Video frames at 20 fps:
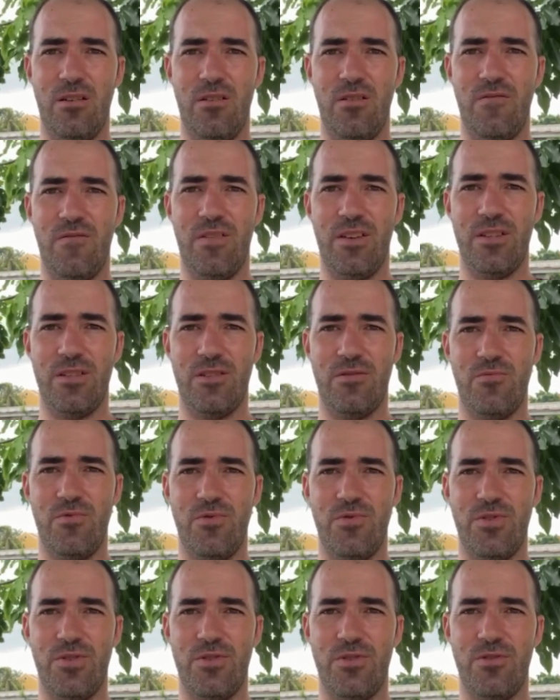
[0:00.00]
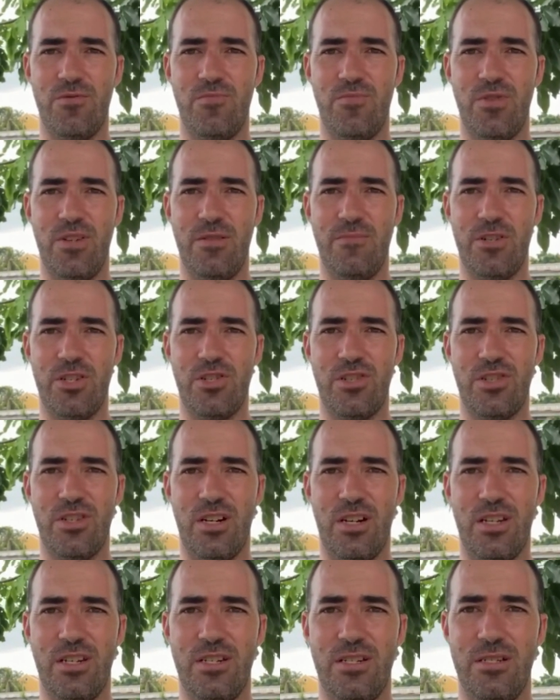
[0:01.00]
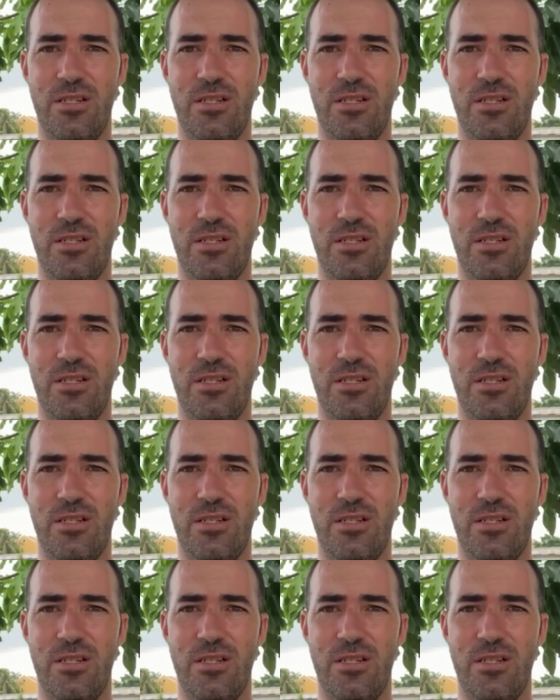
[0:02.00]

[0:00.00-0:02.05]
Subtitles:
I think the Roosters are pretty much done.